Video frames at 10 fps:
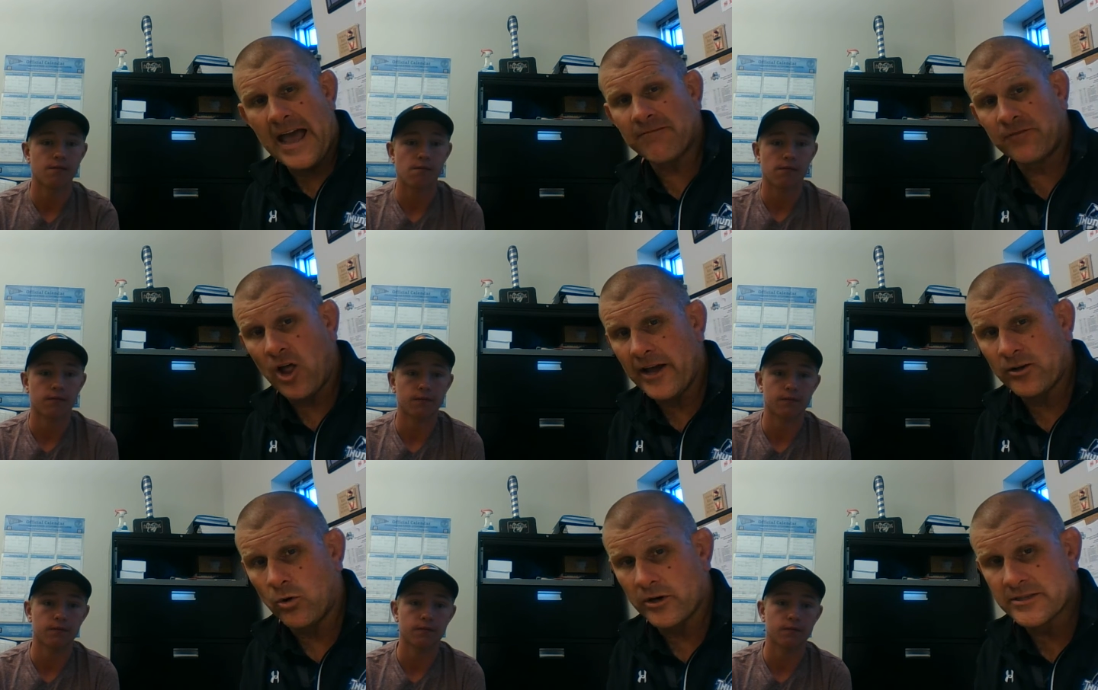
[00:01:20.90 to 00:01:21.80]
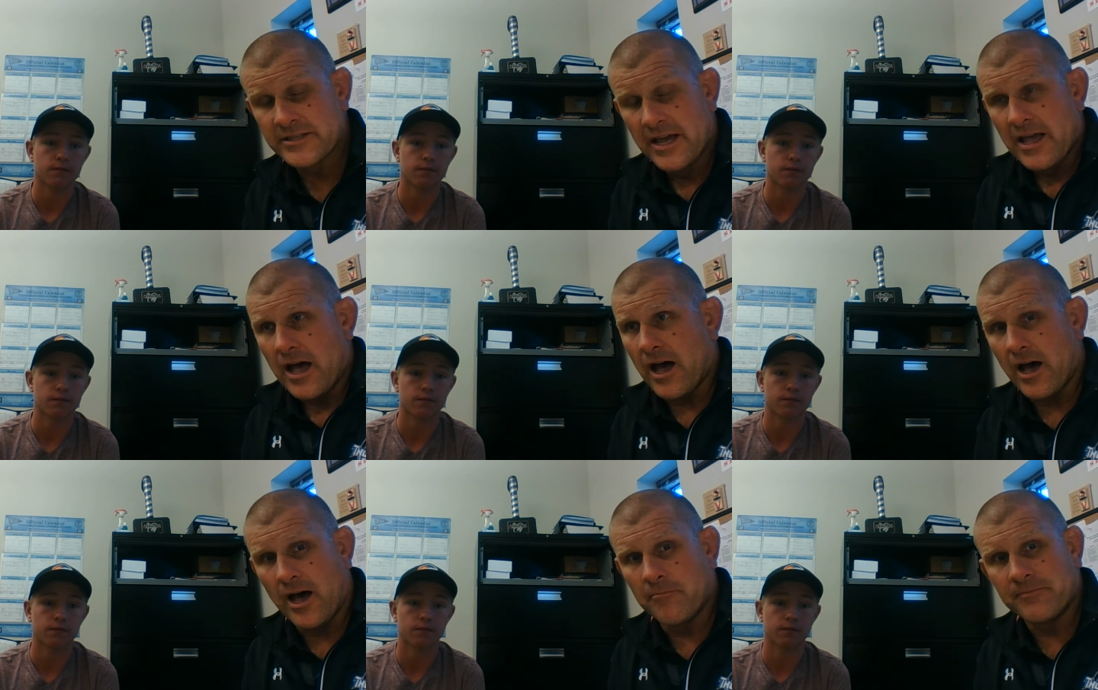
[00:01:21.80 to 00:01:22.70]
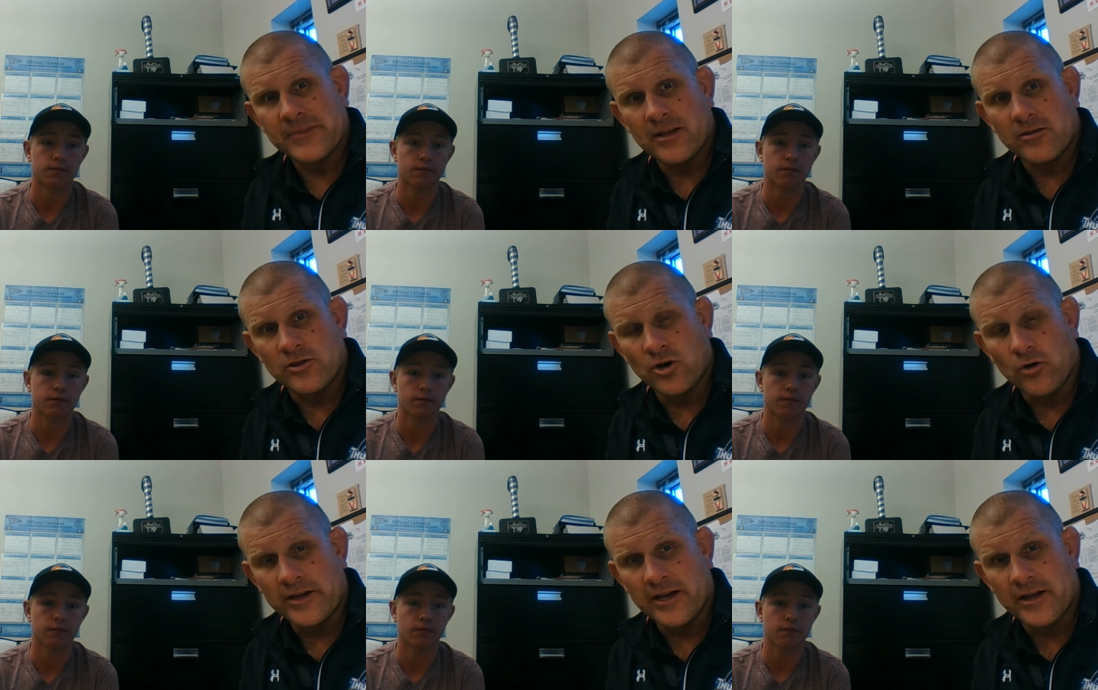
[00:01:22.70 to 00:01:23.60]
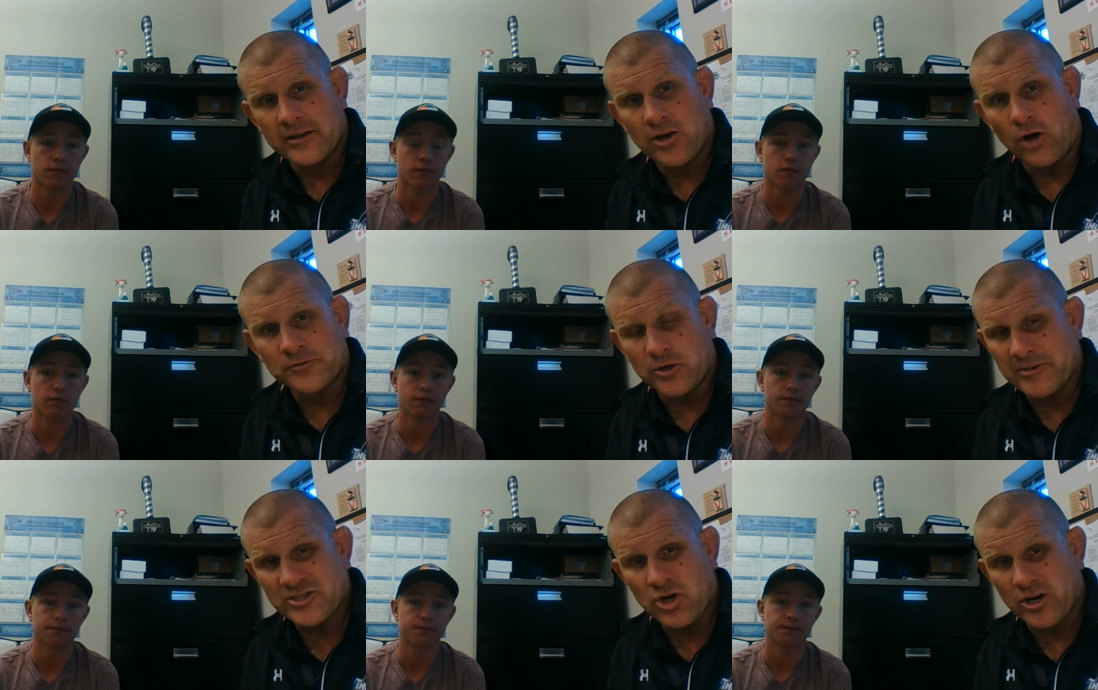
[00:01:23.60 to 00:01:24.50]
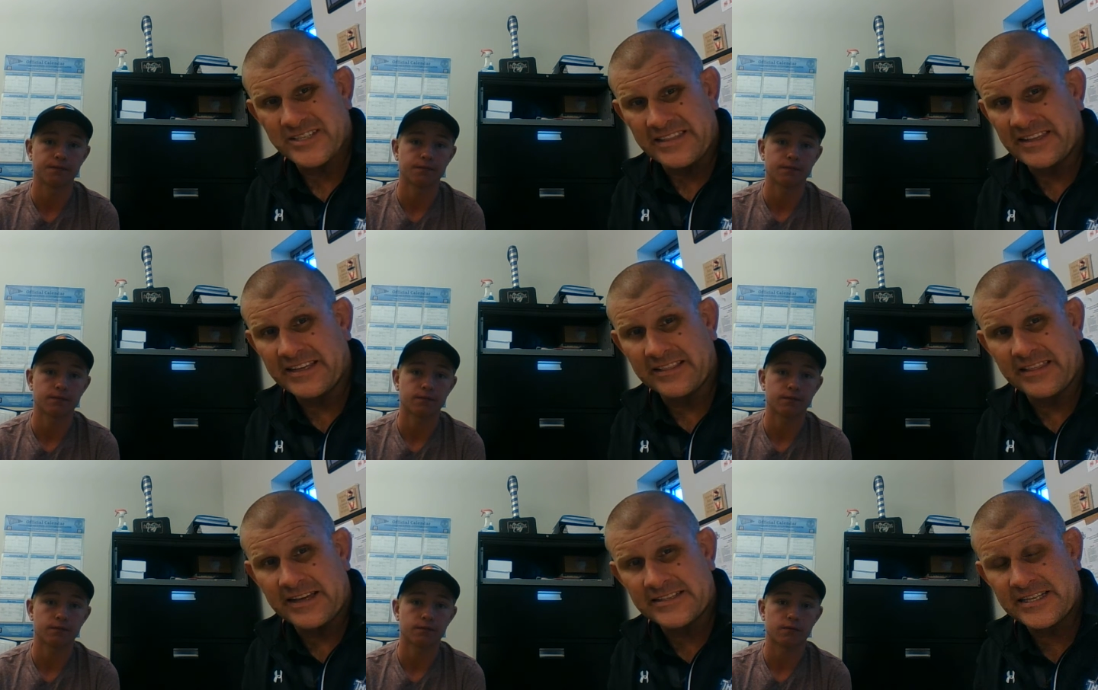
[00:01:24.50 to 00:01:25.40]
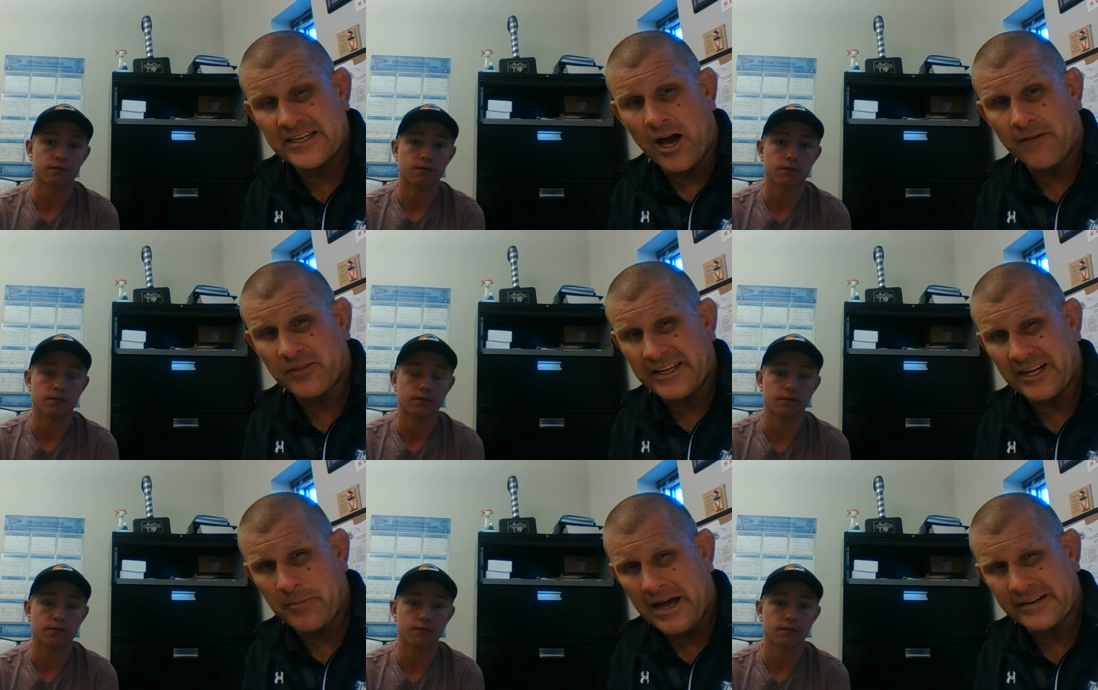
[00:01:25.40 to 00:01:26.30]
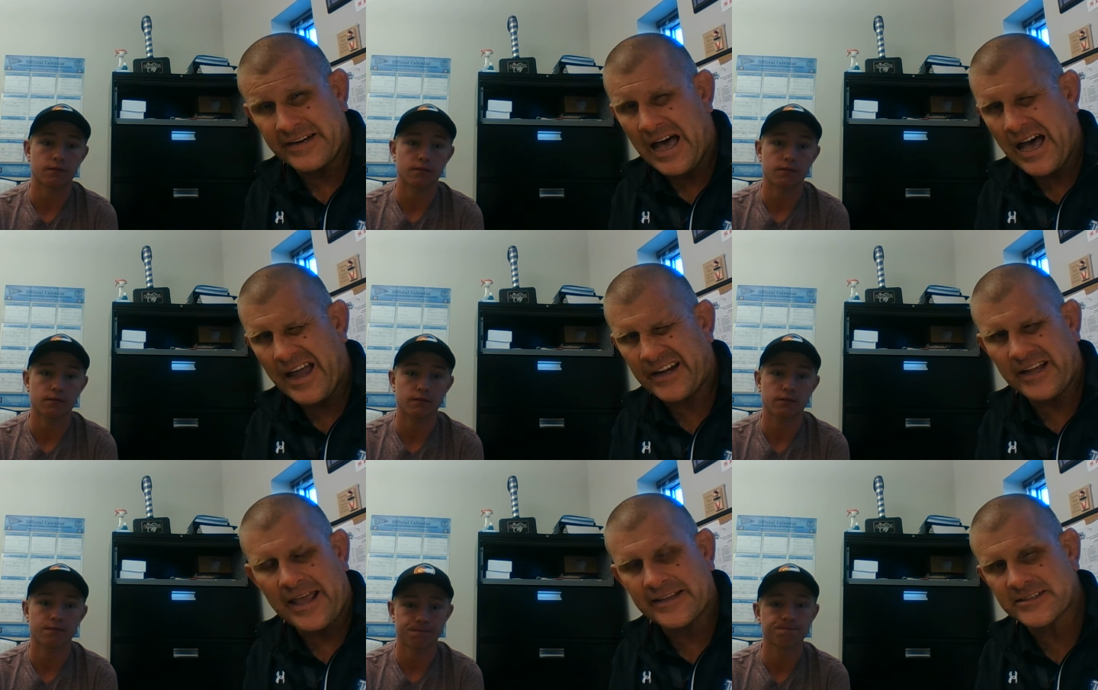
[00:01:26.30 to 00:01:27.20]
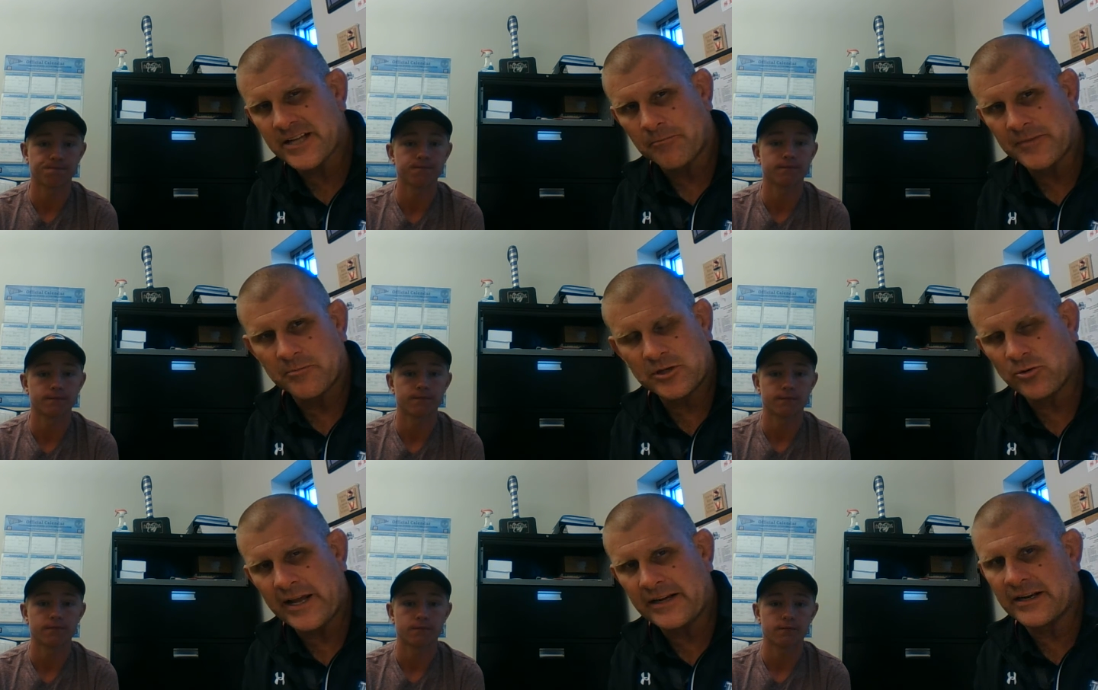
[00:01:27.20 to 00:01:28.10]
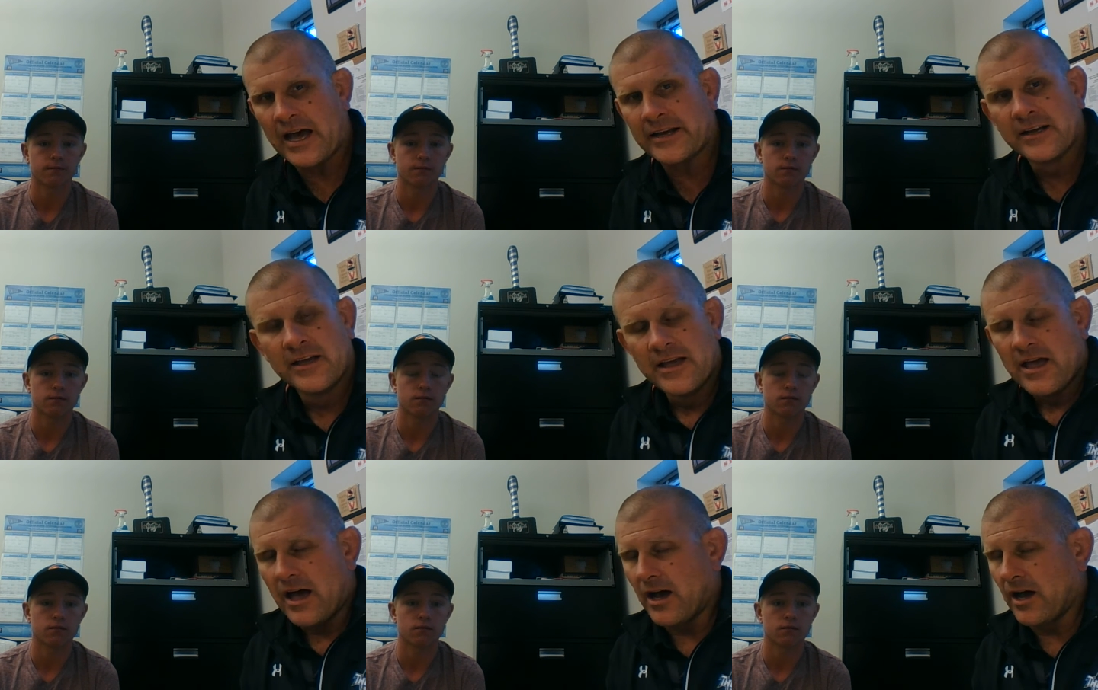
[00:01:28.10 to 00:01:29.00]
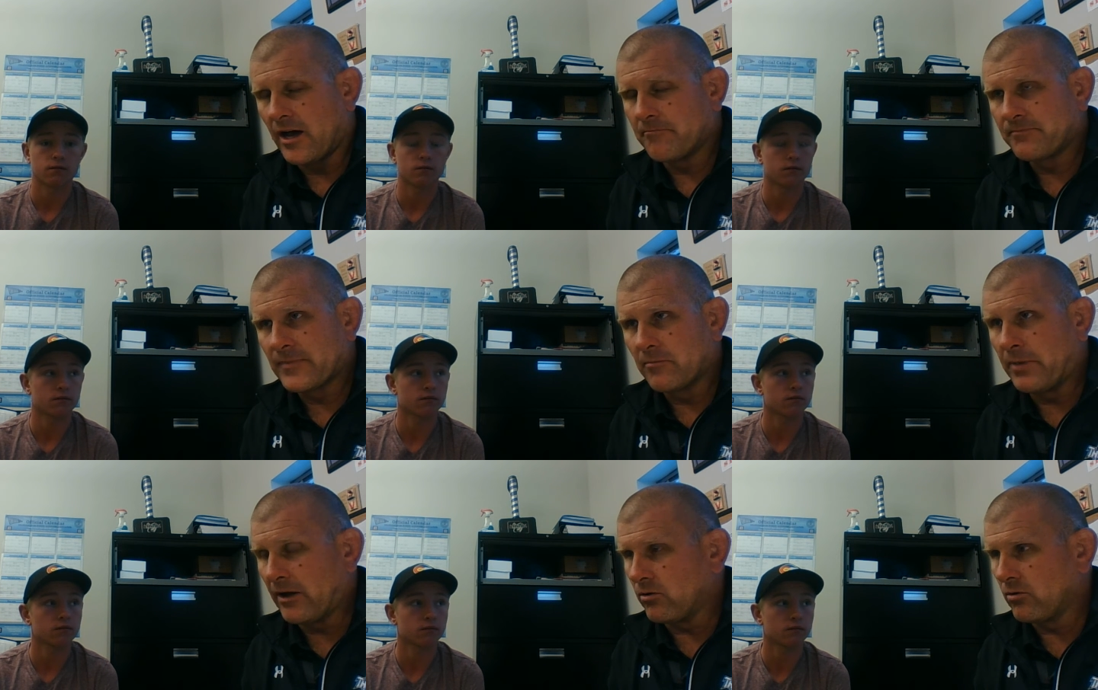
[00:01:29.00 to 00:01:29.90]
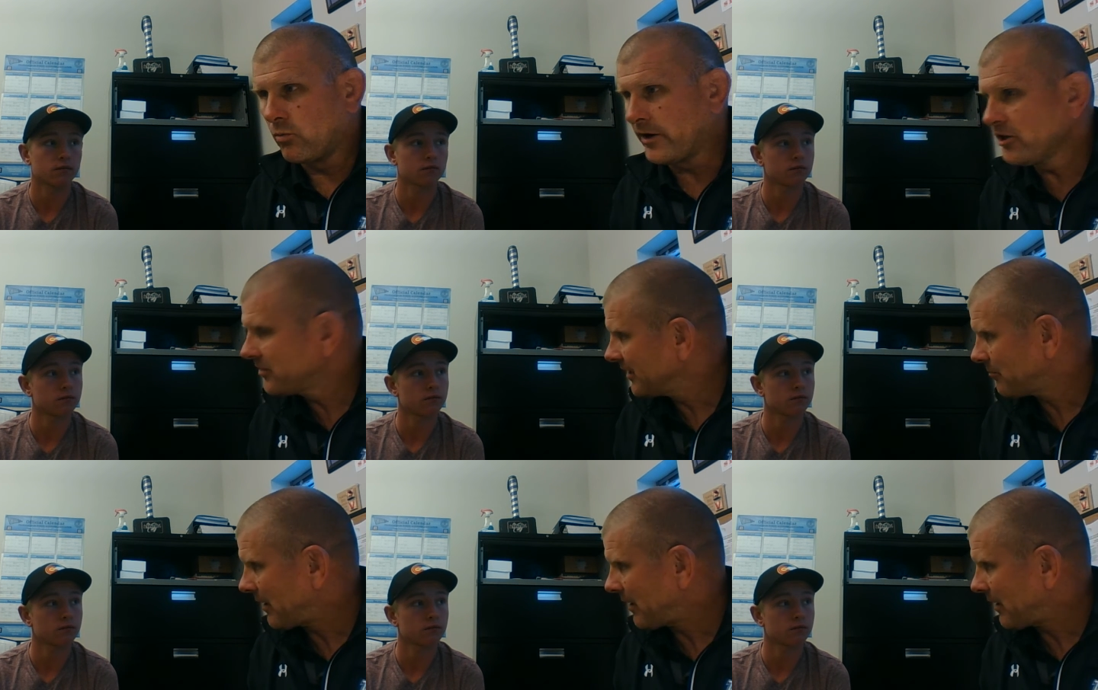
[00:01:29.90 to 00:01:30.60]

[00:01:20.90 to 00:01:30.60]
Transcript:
Speaker 1: at Flying Horse. Um, you know, the golf tournament starts. I think they tee off like at about nine, eight something, between eight and nine. Um, but what do you think